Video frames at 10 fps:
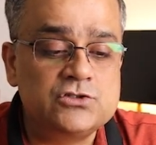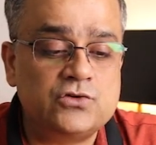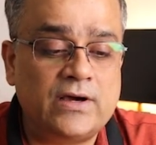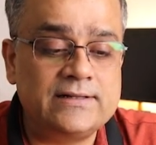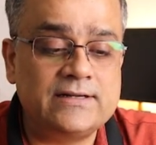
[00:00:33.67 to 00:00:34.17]

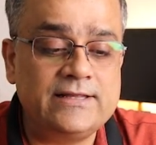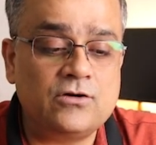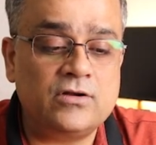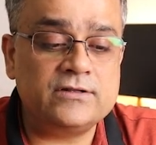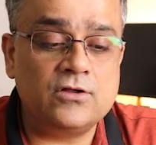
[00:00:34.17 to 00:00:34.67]
So I'll click
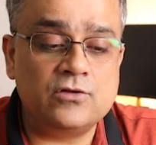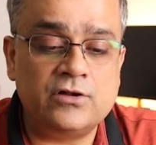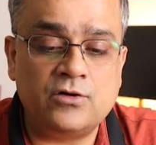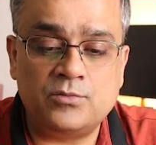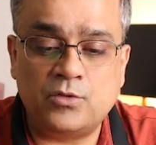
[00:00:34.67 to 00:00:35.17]
on Google
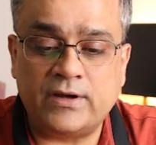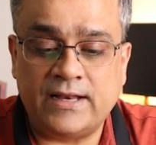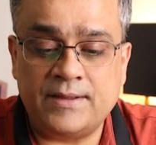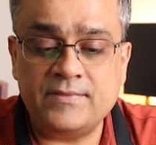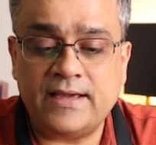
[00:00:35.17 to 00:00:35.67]

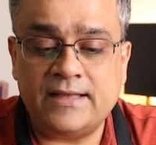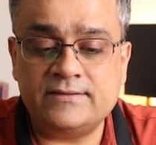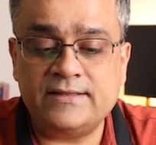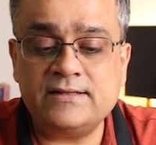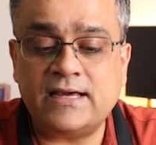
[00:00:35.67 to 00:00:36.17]
NotebookLM
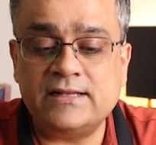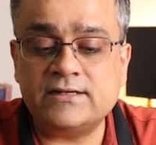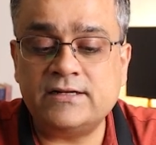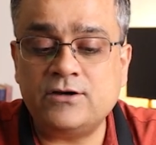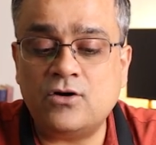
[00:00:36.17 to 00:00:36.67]
and then I'll
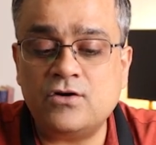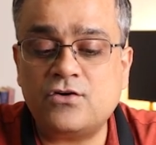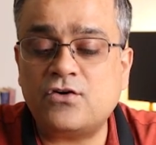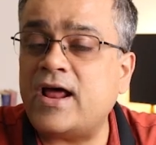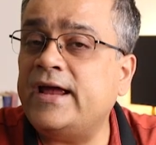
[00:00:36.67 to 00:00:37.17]
click
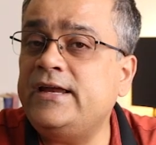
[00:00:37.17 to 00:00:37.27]
on Try